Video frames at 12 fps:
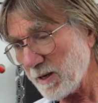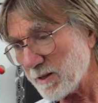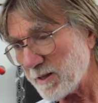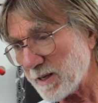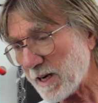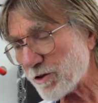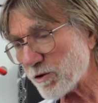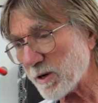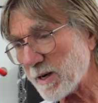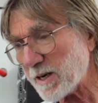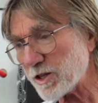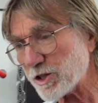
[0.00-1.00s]
the electrical
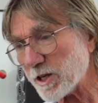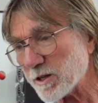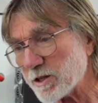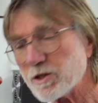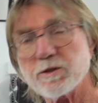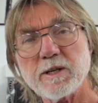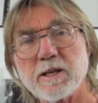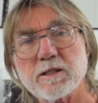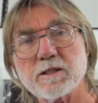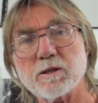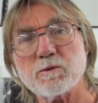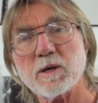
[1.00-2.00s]
energy that you need
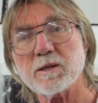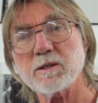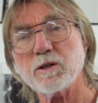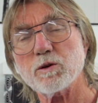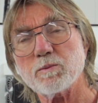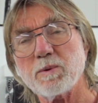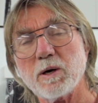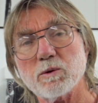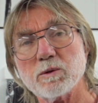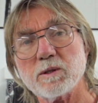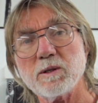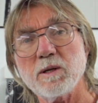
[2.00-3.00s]
to run your
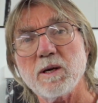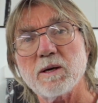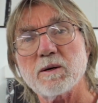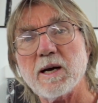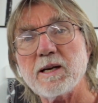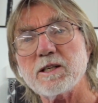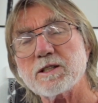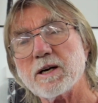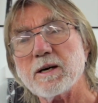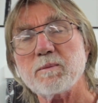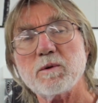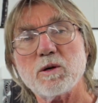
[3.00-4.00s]
boat
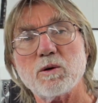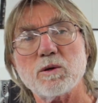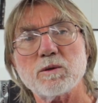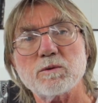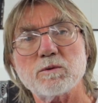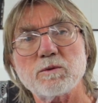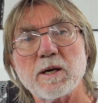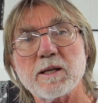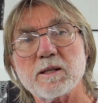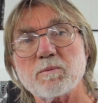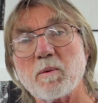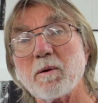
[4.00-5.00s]
anytime you're
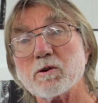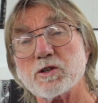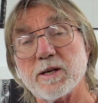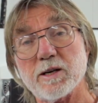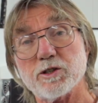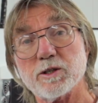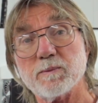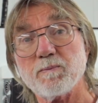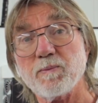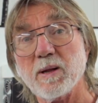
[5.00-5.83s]
running the propulsion engine.